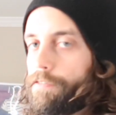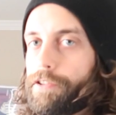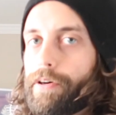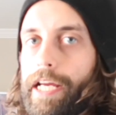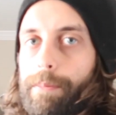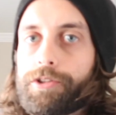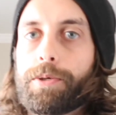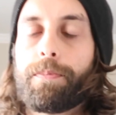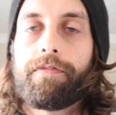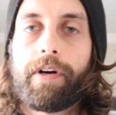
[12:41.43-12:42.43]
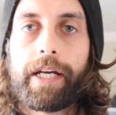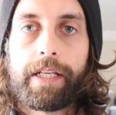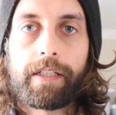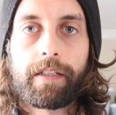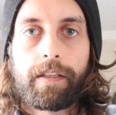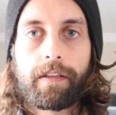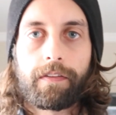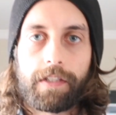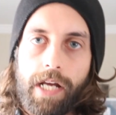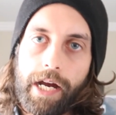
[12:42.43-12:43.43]
if you're able to provide
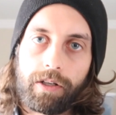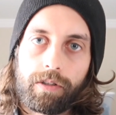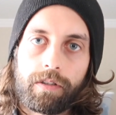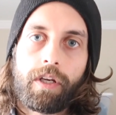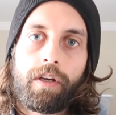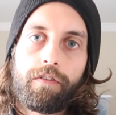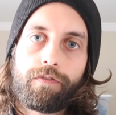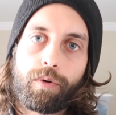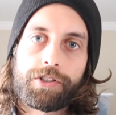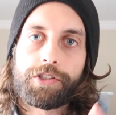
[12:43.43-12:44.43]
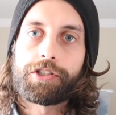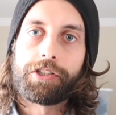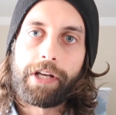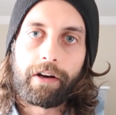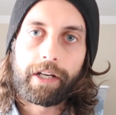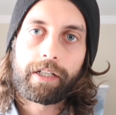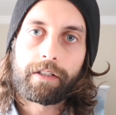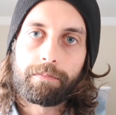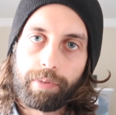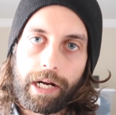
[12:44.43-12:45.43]
the title for just
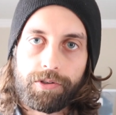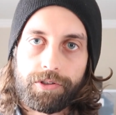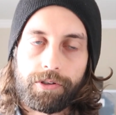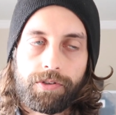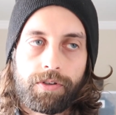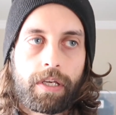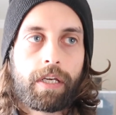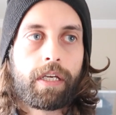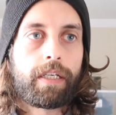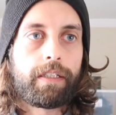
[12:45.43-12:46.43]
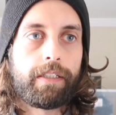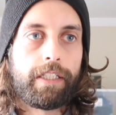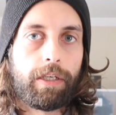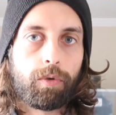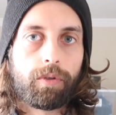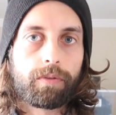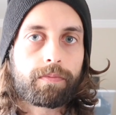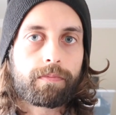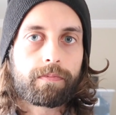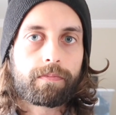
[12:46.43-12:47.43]
generic browsers, it
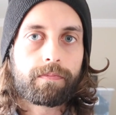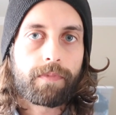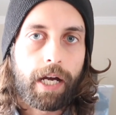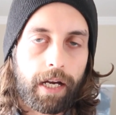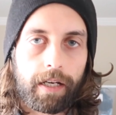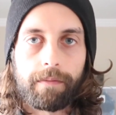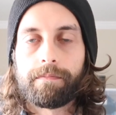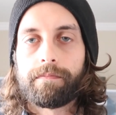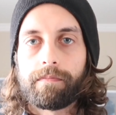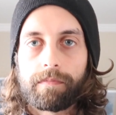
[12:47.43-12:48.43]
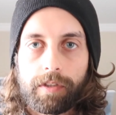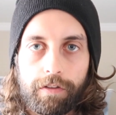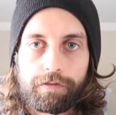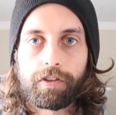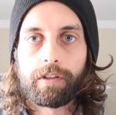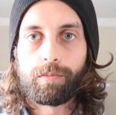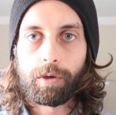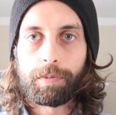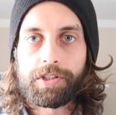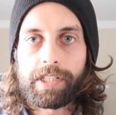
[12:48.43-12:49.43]
will uh, confer
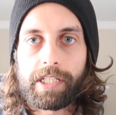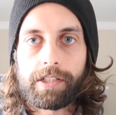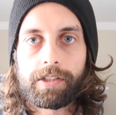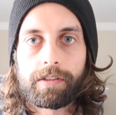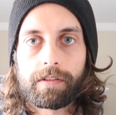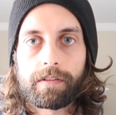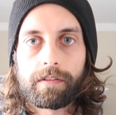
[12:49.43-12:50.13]
more prestige